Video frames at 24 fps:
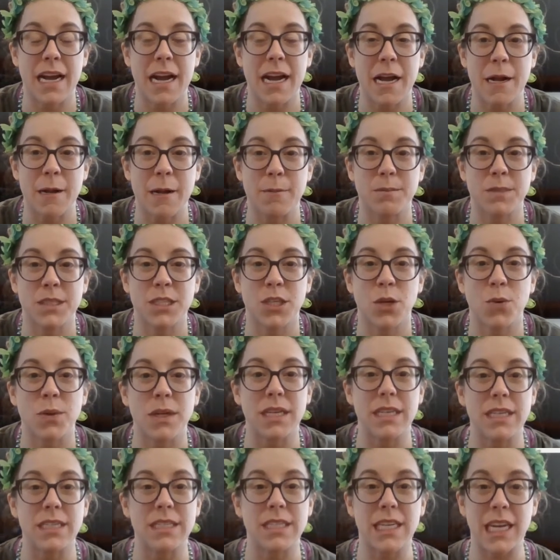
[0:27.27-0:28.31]
Um, so we
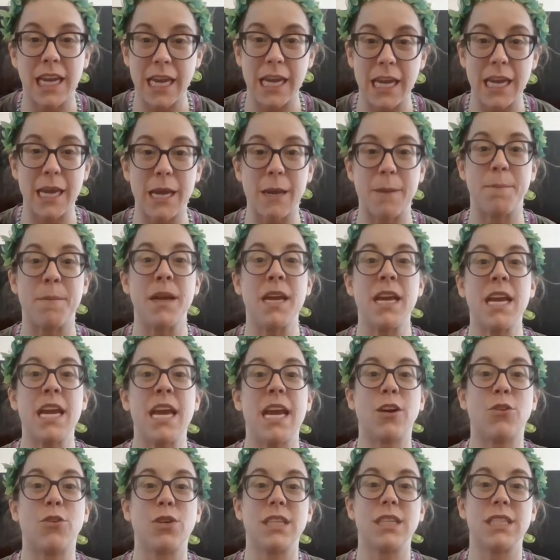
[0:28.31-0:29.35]
need to keep
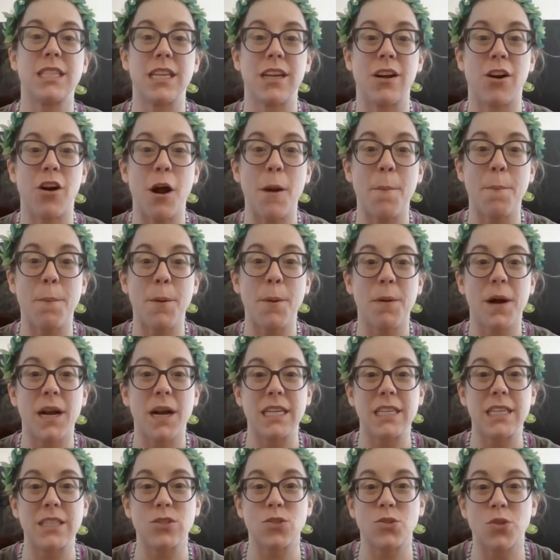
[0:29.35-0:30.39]
increasing our upper
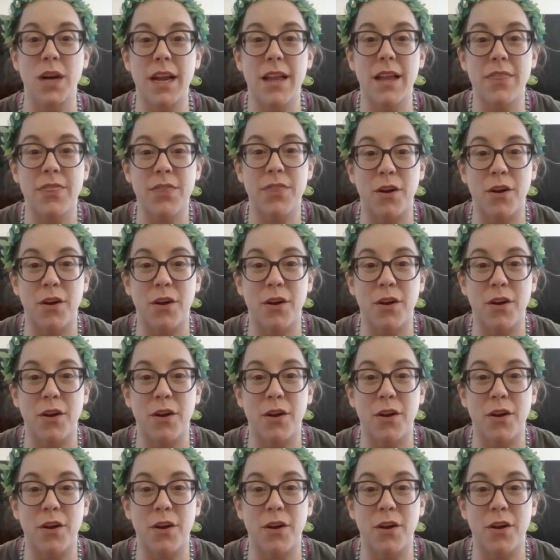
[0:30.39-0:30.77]
body strength,